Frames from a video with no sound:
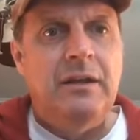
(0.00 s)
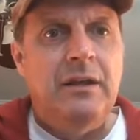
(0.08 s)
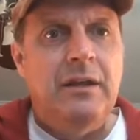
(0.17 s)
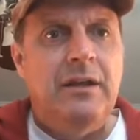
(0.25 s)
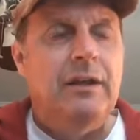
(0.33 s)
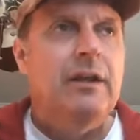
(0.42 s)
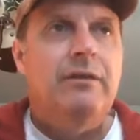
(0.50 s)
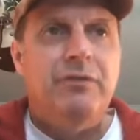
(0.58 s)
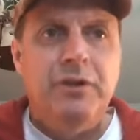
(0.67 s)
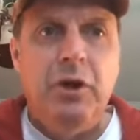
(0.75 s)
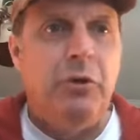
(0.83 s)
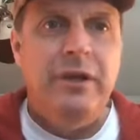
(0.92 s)
if you
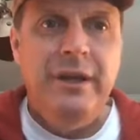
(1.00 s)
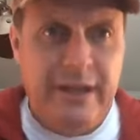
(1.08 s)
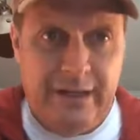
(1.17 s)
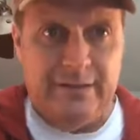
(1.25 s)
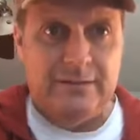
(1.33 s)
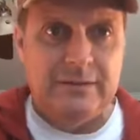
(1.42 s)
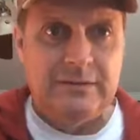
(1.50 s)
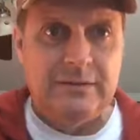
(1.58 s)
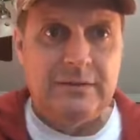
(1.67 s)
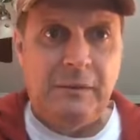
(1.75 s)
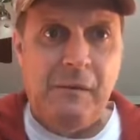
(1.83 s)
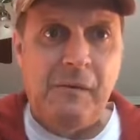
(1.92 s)
don't eat?
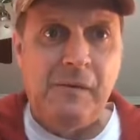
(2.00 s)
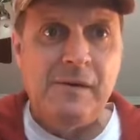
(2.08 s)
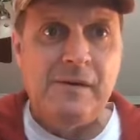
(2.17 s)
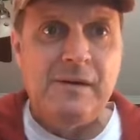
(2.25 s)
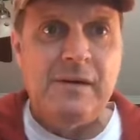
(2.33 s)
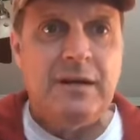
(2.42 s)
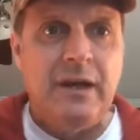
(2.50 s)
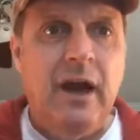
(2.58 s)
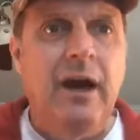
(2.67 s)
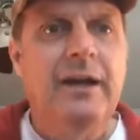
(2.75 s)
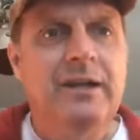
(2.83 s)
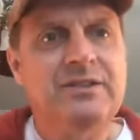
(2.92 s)

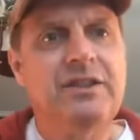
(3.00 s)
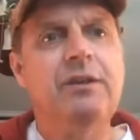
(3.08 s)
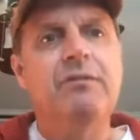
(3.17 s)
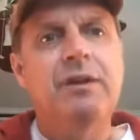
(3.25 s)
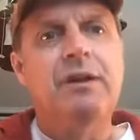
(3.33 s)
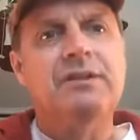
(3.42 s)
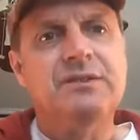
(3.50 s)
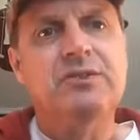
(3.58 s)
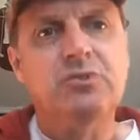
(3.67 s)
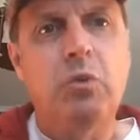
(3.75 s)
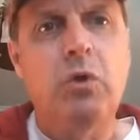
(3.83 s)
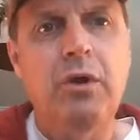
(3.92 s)
God has given us
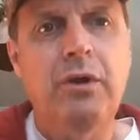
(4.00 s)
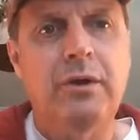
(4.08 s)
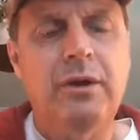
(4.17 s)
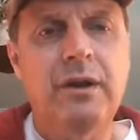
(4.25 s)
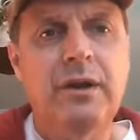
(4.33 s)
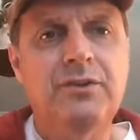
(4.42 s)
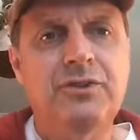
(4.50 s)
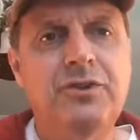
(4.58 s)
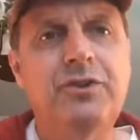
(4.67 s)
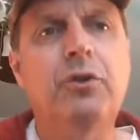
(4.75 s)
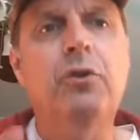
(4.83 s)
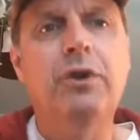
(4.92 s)
His Word to
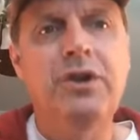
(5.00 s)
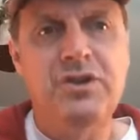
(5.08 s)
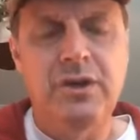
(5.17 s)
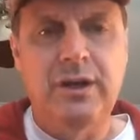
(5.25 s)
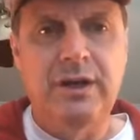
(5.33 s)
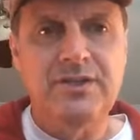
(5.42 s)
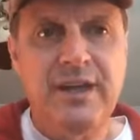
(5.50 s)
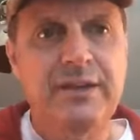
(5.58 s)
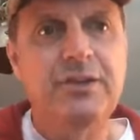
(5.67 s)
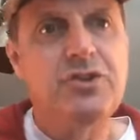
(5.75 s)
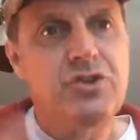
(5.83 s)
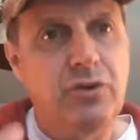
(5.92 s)
nourish us and
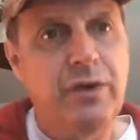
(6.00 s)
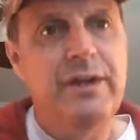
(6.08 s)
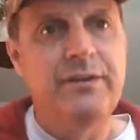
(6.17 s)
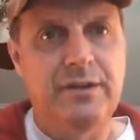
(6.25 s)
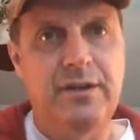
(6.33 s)
to strengthen